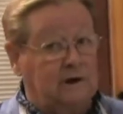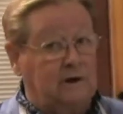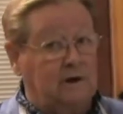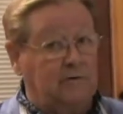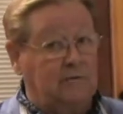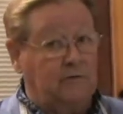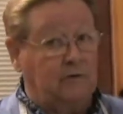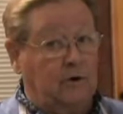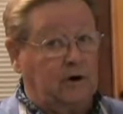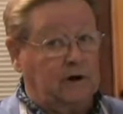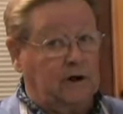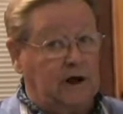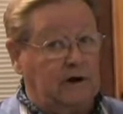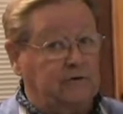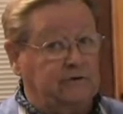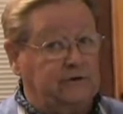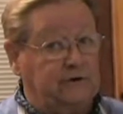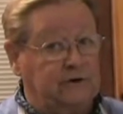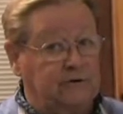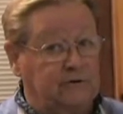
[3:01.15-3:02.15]
If a
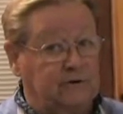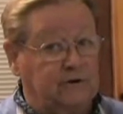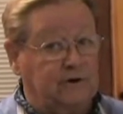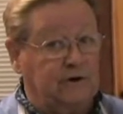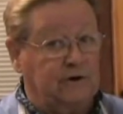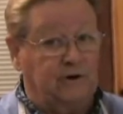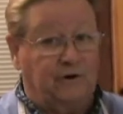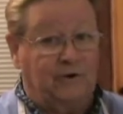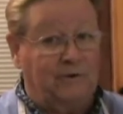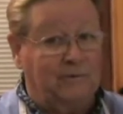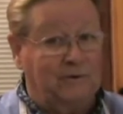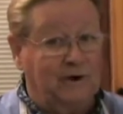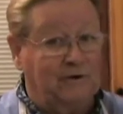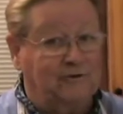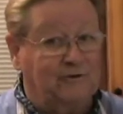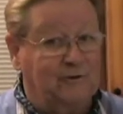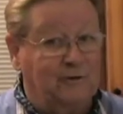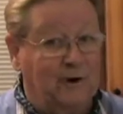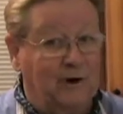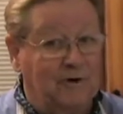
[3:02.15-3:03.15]
lousy cook, it only
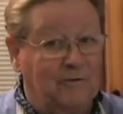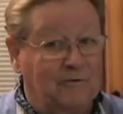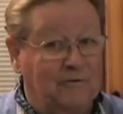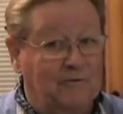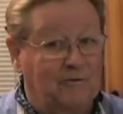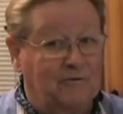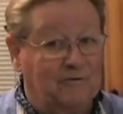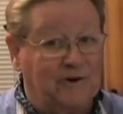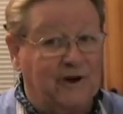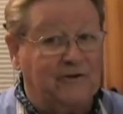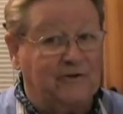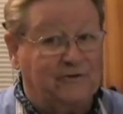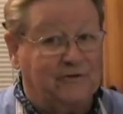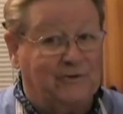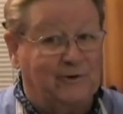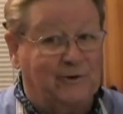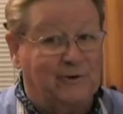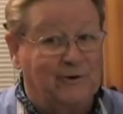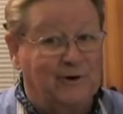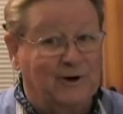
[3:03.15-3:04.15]
makes you a
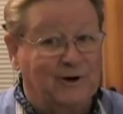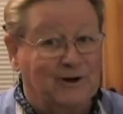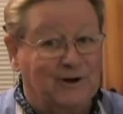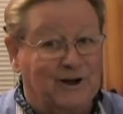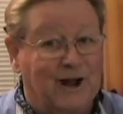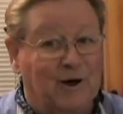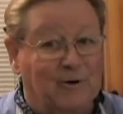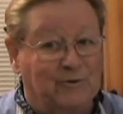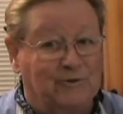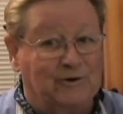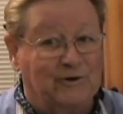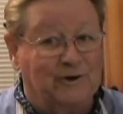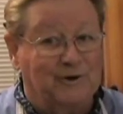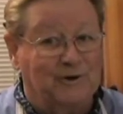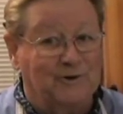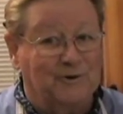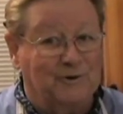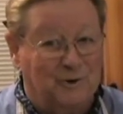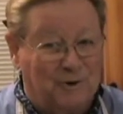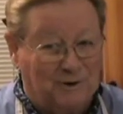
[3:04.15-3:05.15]
faster, lousy
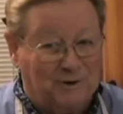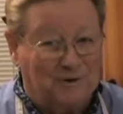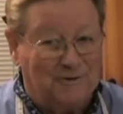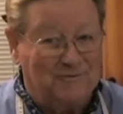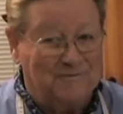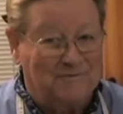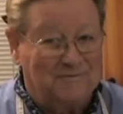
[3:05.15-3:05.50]
cook.